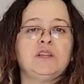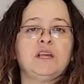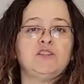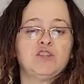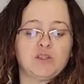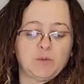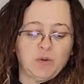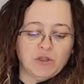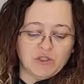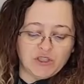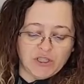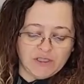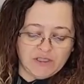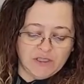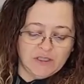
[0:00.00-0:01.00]
just push
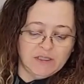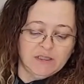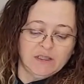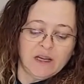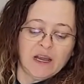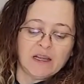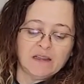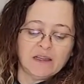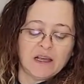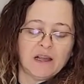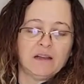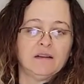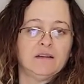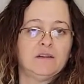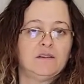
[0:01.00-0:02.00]
it. And
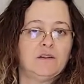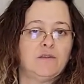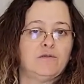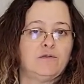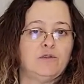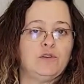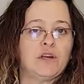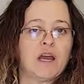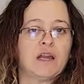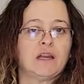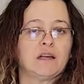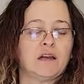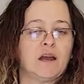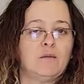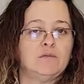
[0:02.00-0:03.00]
then the food kind
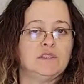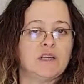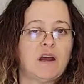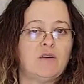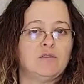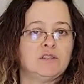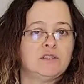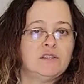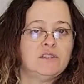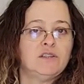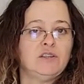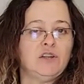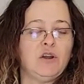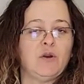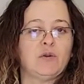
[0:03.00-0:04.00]
of comes out,
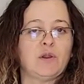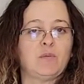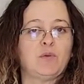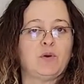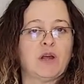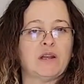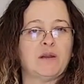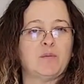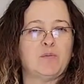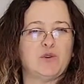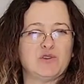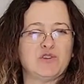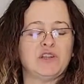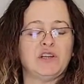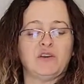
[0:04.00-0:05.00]
you know, they end up
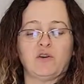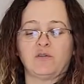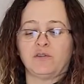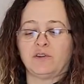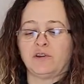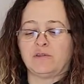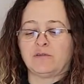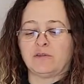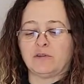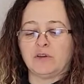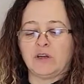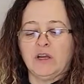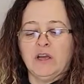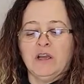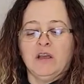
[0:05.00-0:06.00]
pushing it over their food,